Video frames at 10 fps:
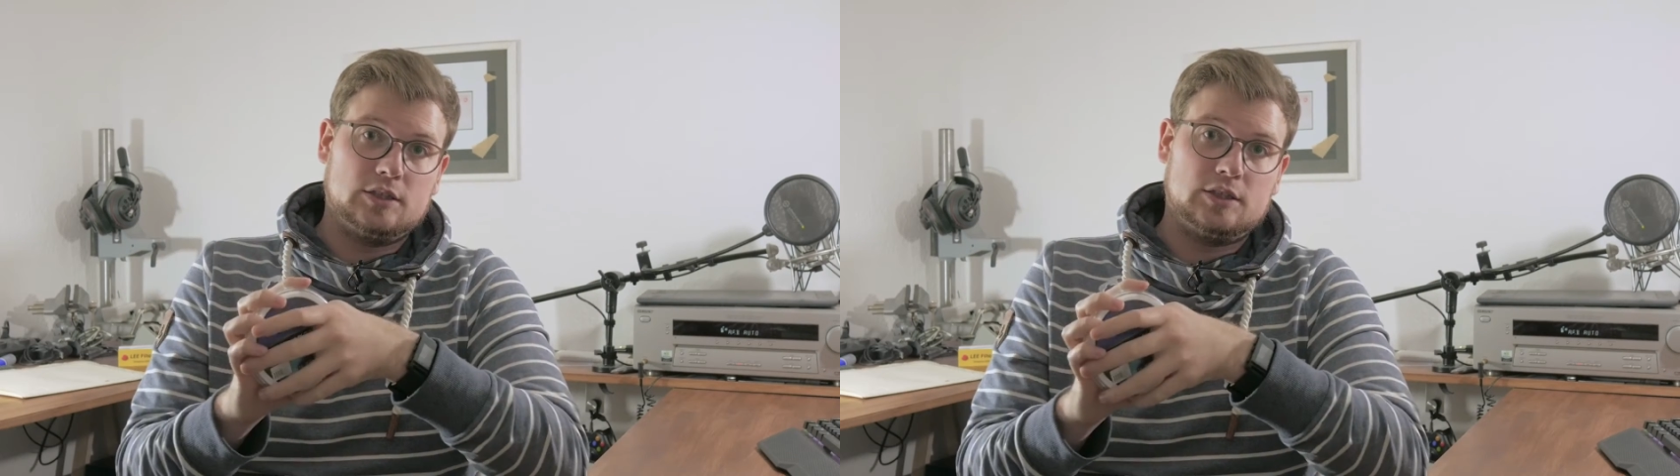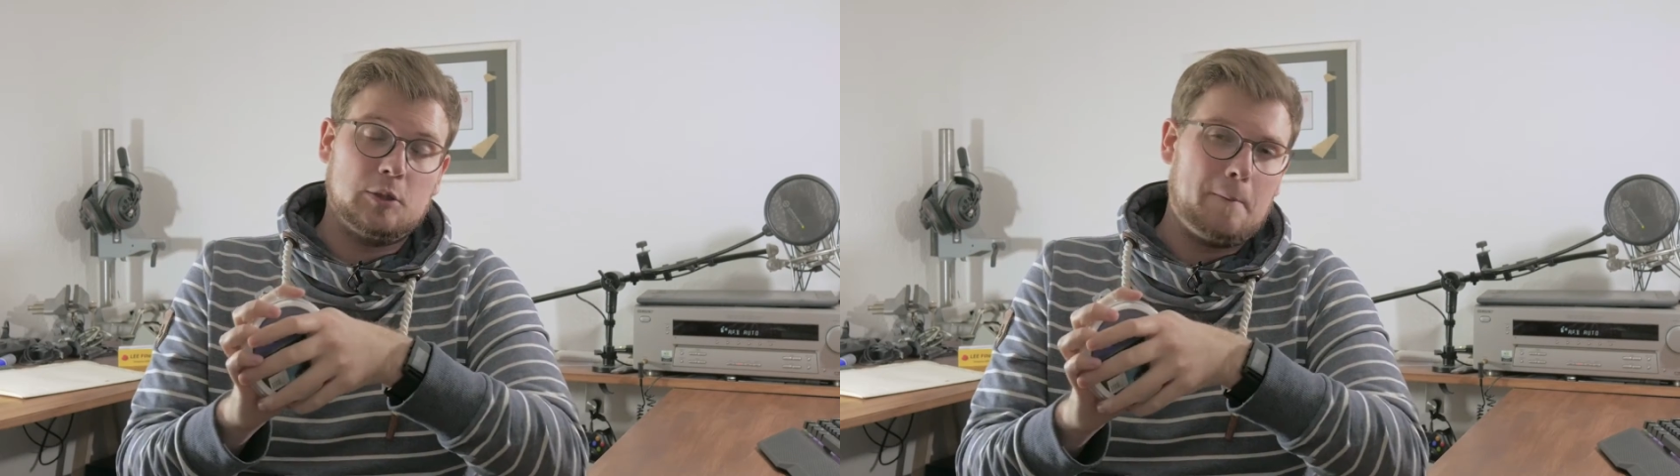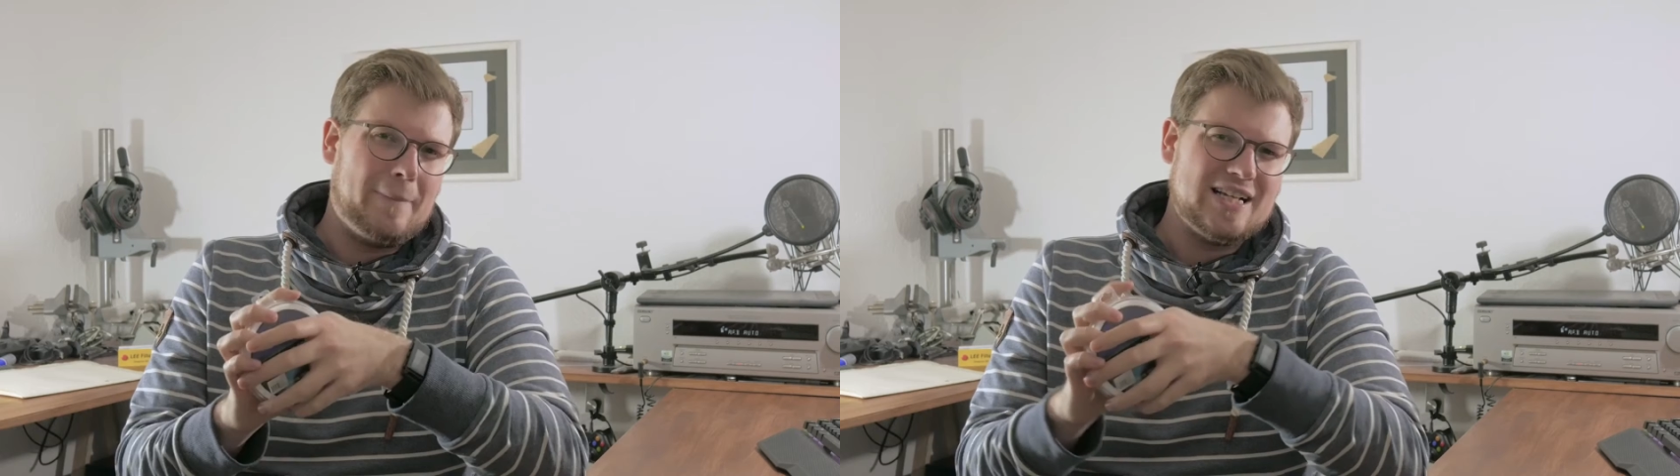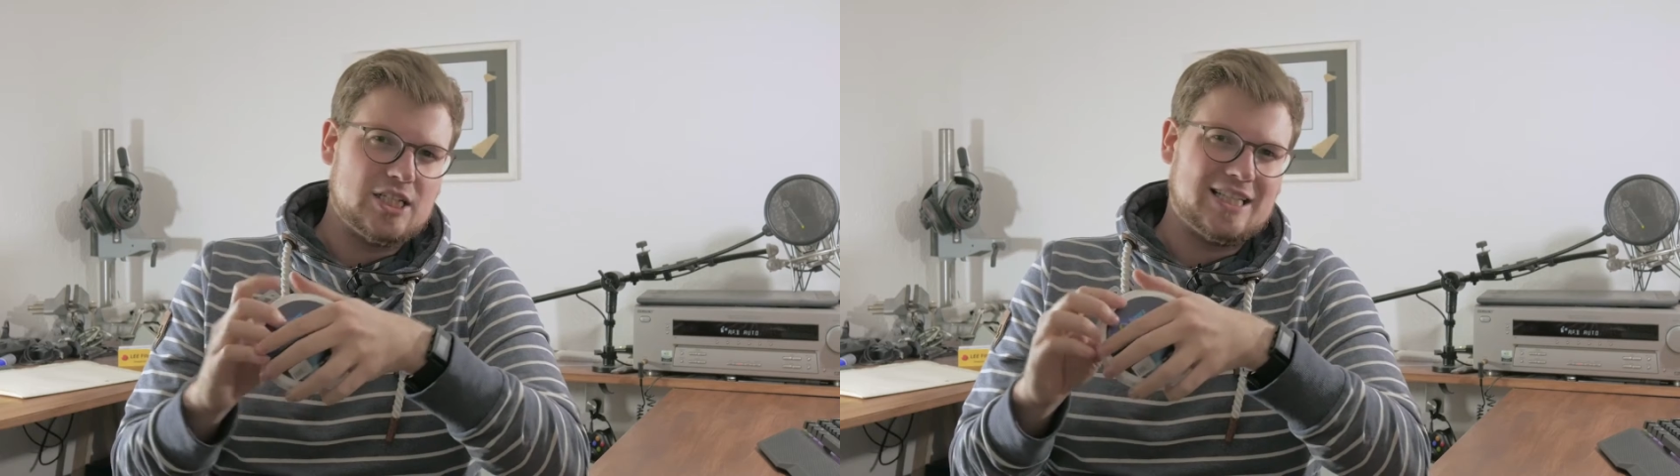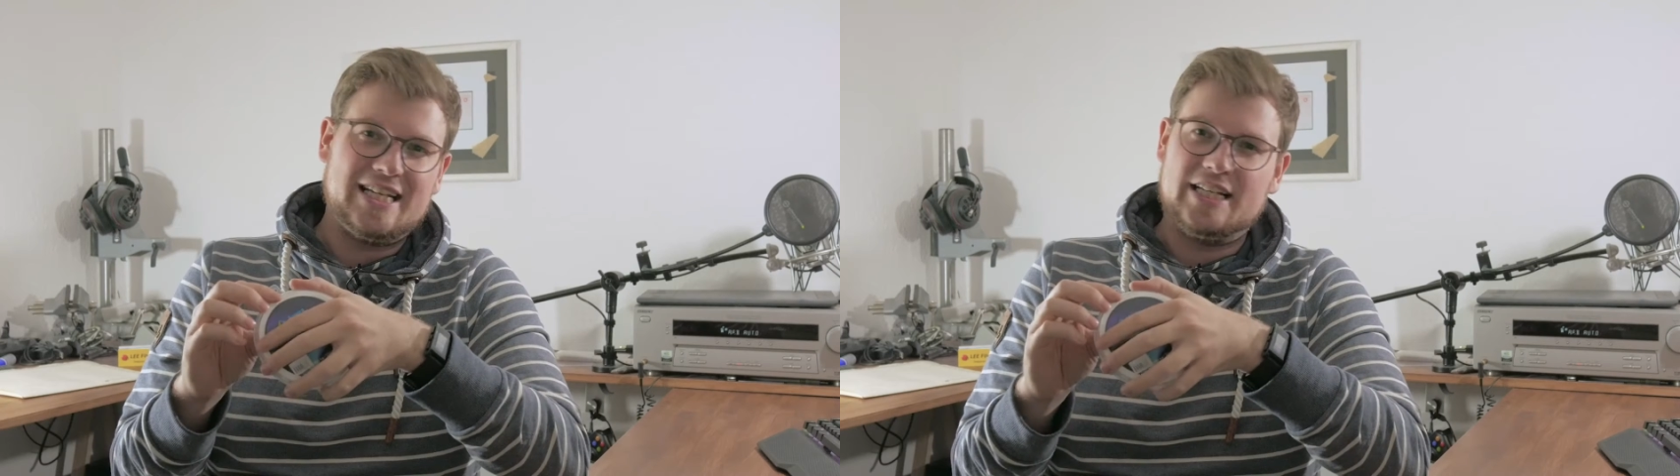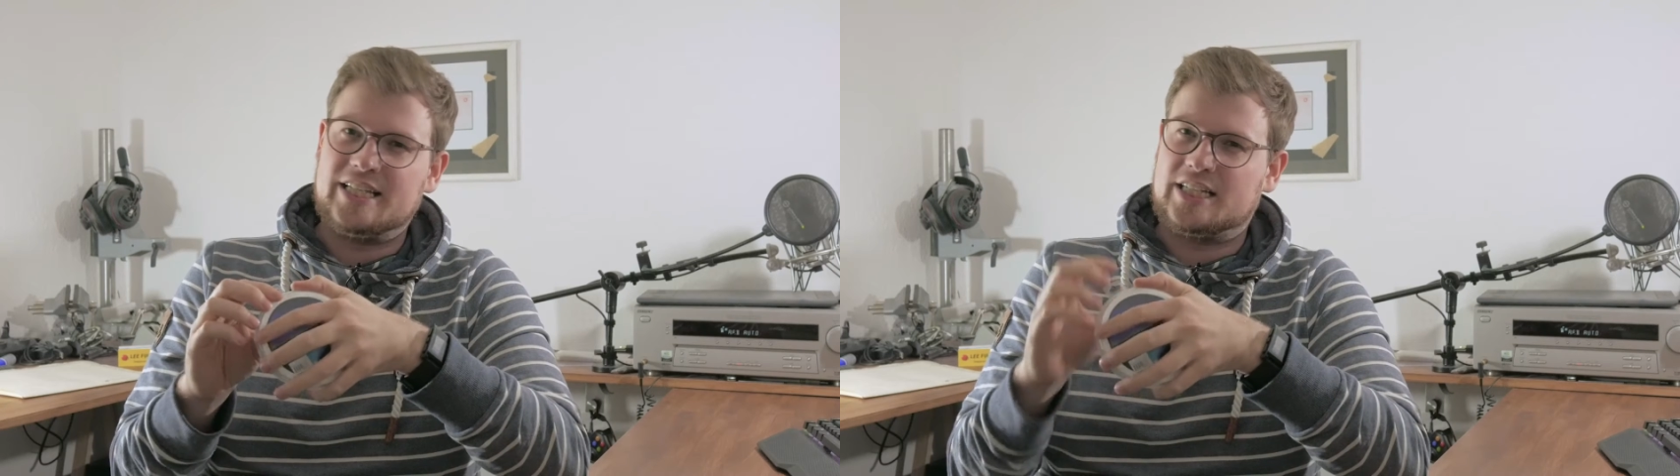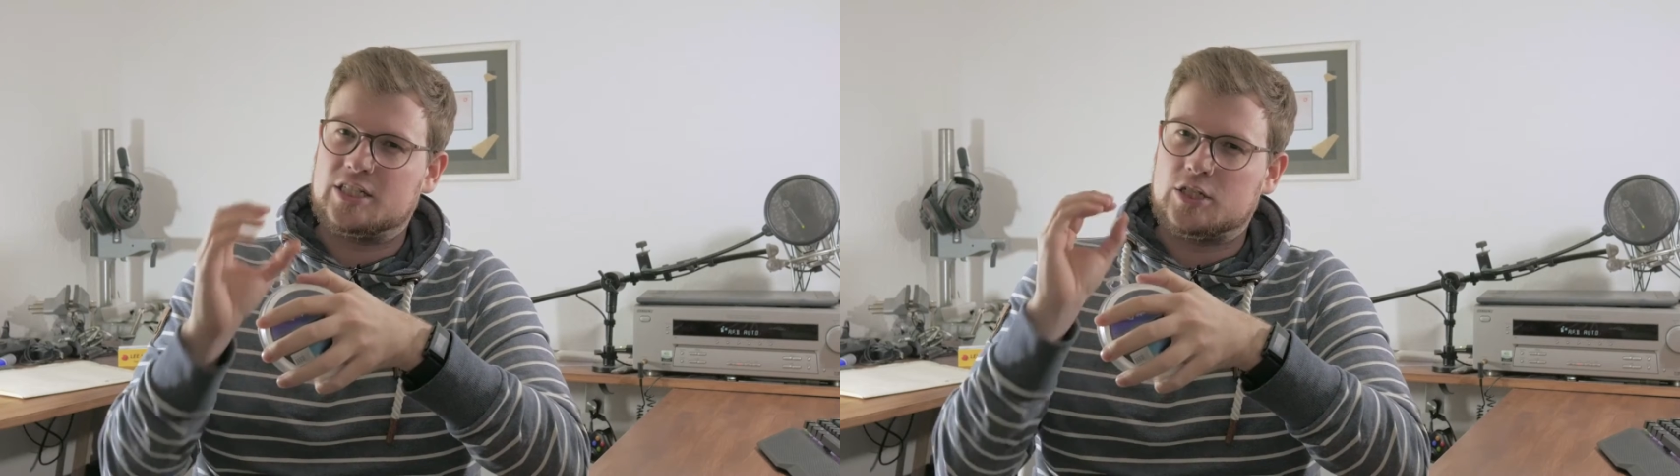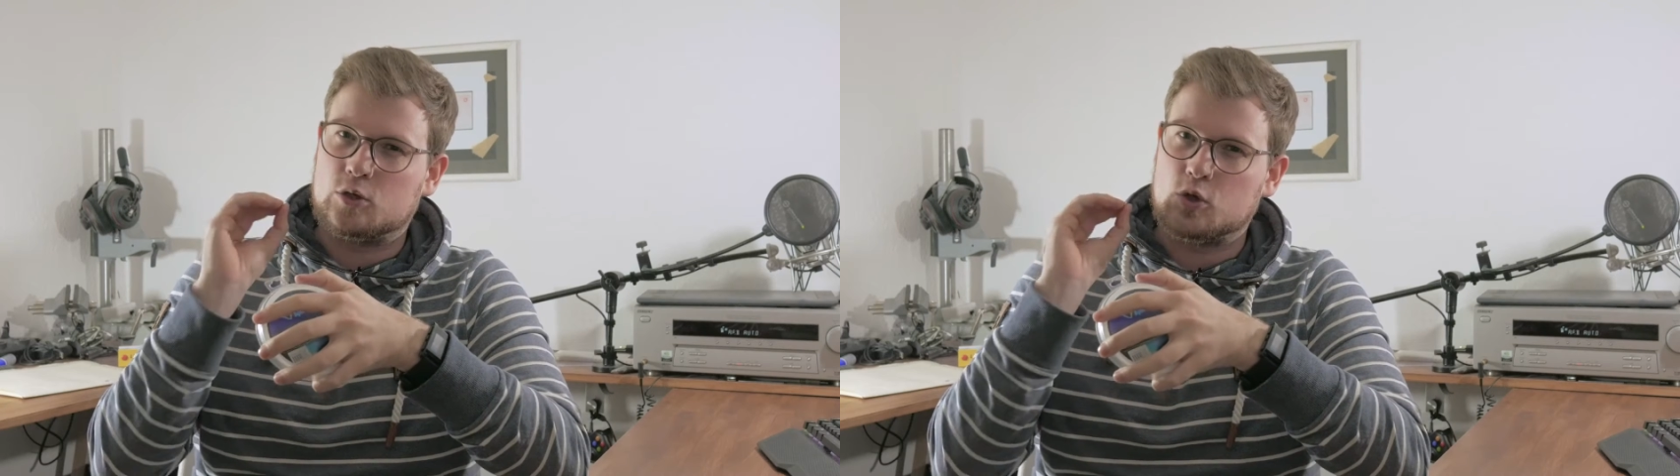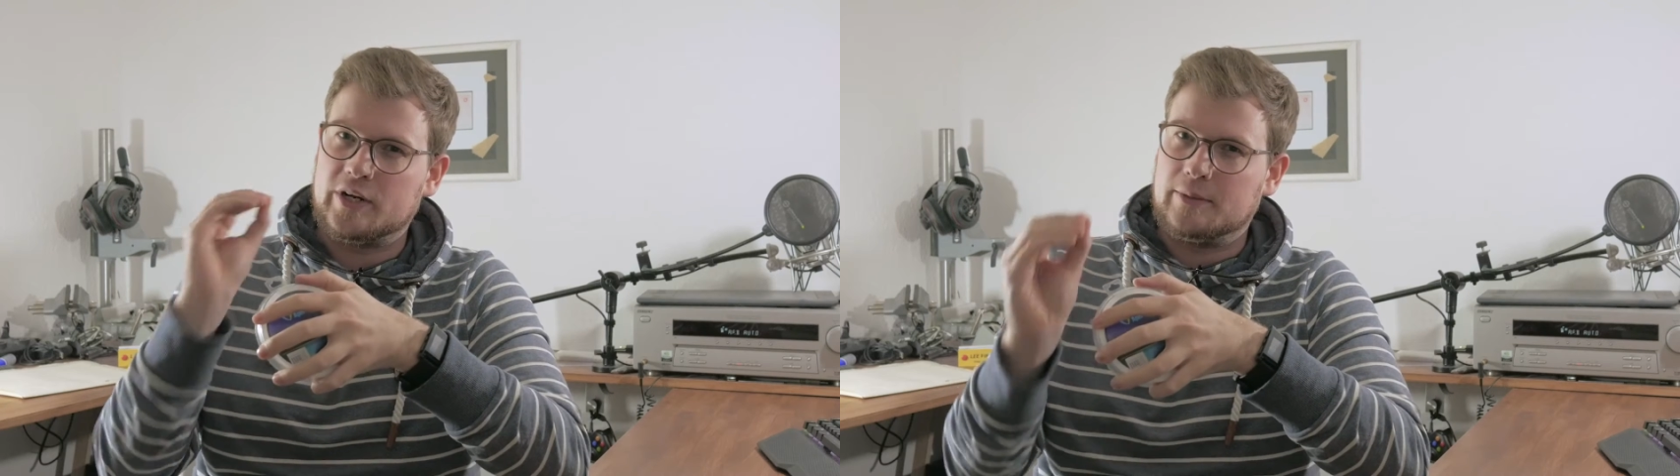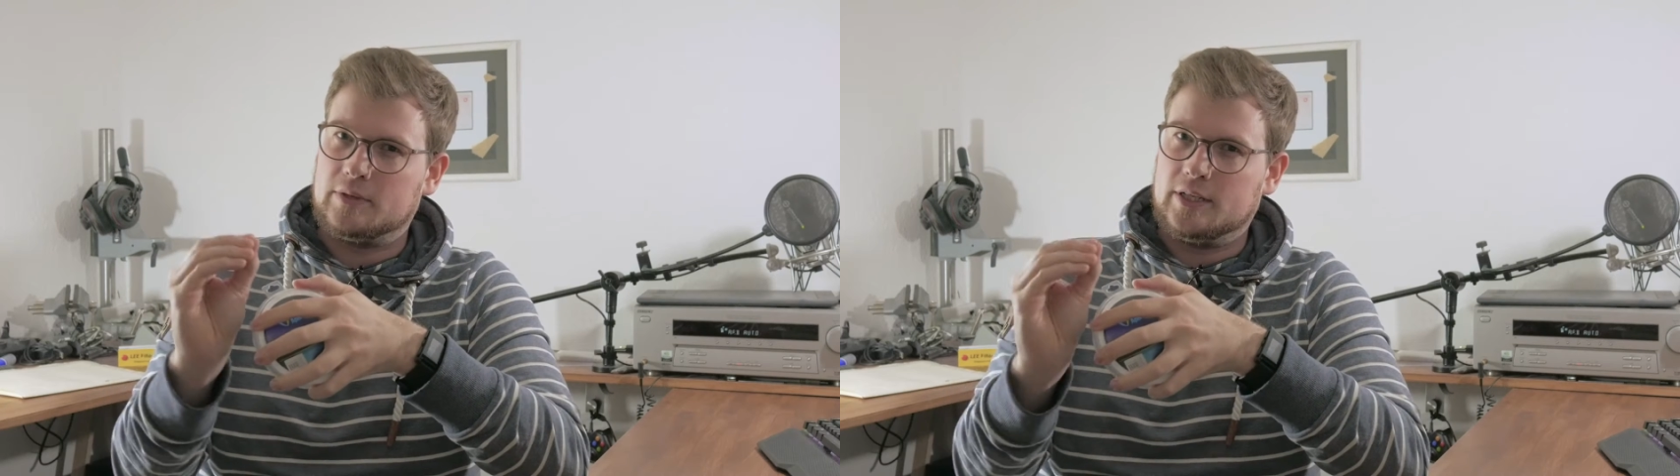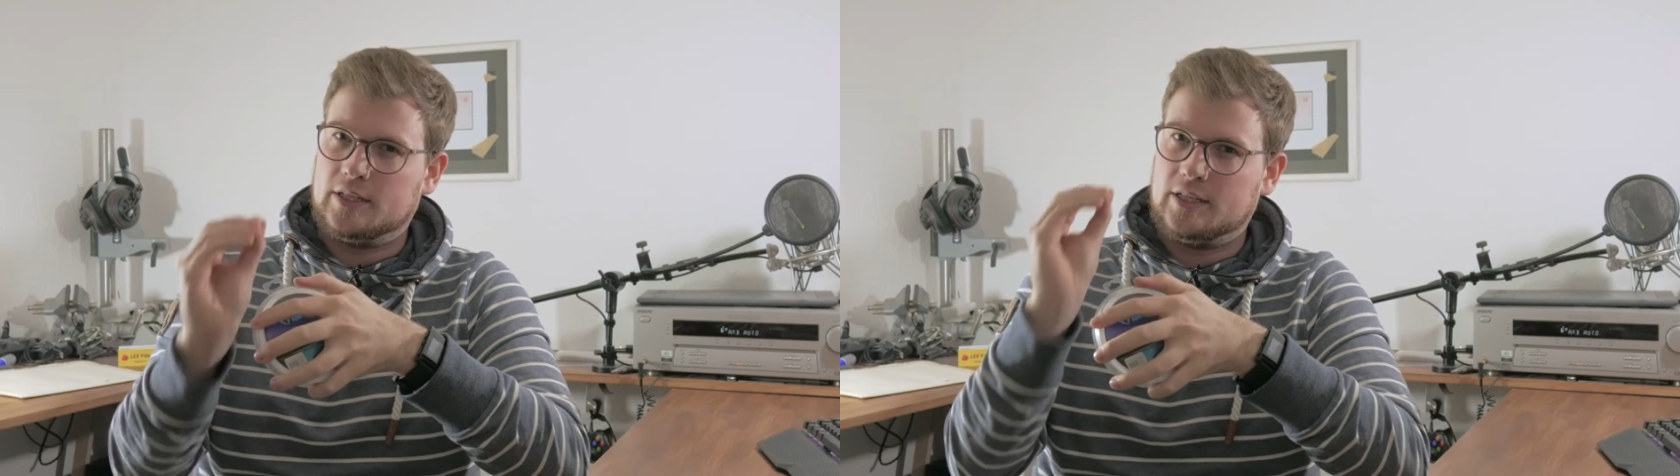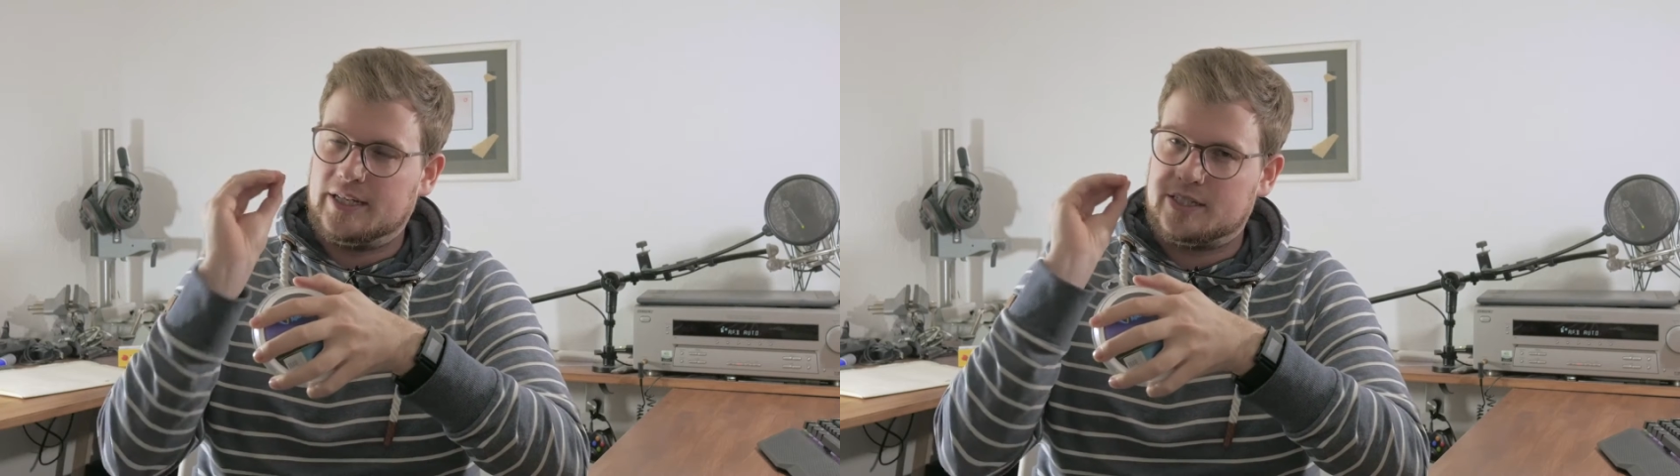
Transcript: So basically it's extremely